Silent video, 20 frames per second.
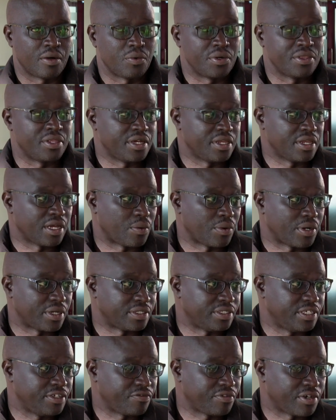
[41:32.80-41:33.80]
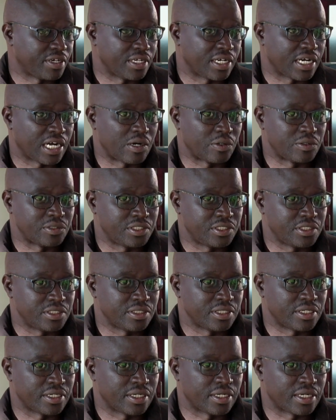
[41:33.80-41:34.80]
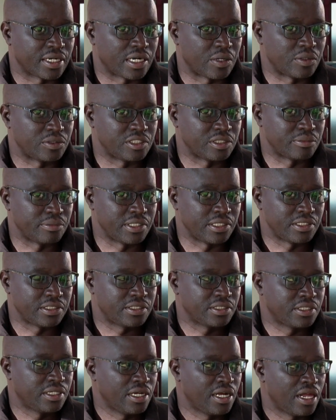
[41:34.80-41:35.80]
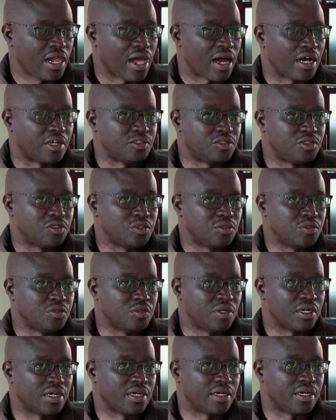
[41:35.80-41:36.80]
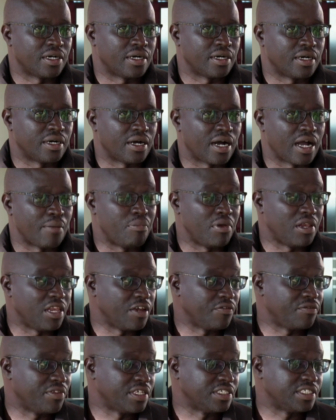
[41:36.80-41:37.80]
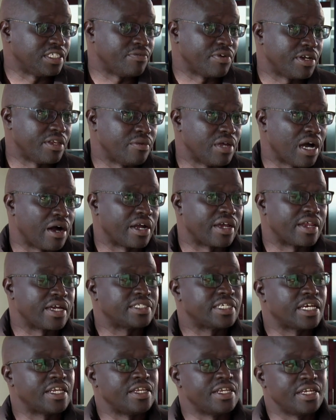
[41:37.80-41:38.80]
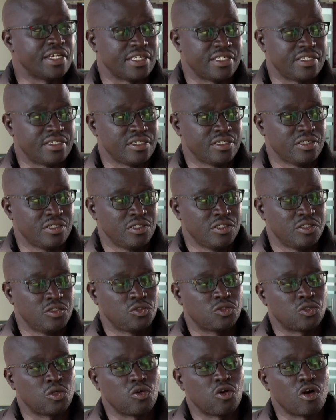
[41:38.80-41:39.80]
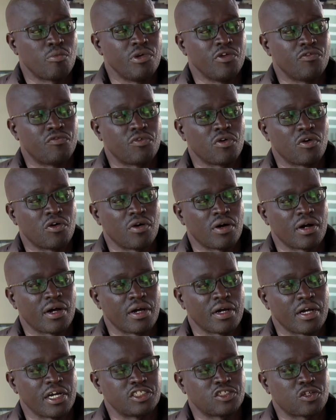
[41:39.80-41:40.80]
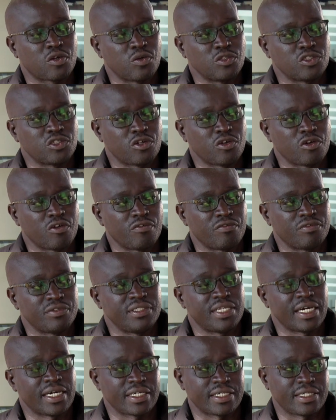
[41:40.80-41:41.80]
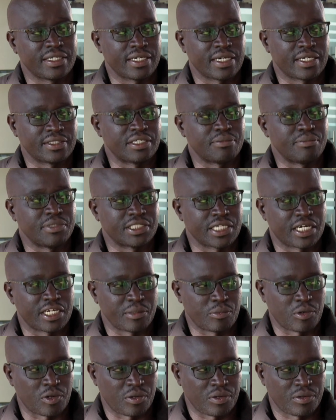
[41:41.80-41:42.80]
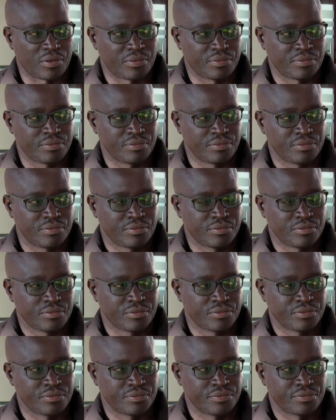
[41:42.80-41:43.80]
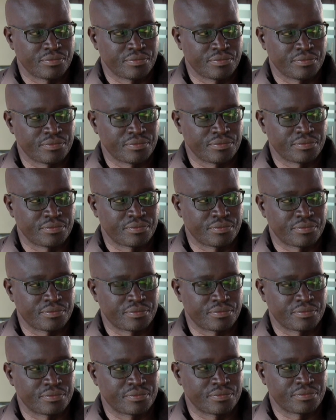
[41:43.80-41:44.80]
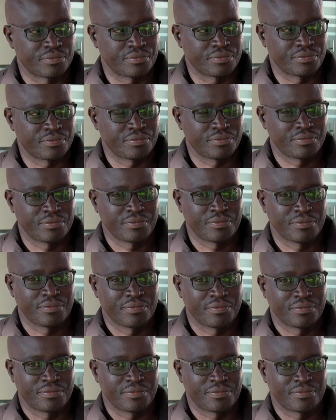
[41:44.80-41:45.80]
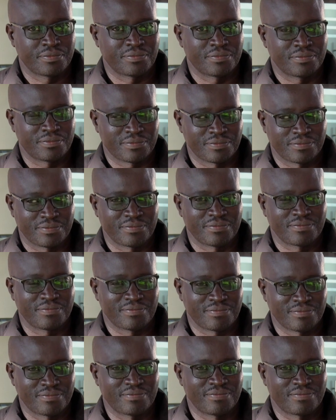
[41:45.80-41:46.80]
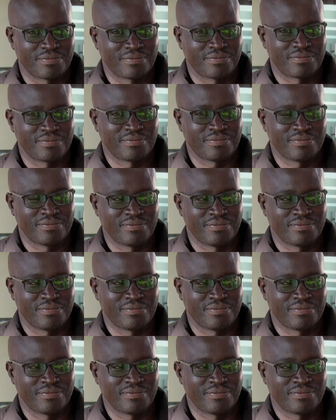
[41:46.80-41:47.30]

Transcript: within our different county bills. And two, I believe there's even a greater need to lobby for exclusion of donkey as a meat animal. Mm. All right. There you have it. We've been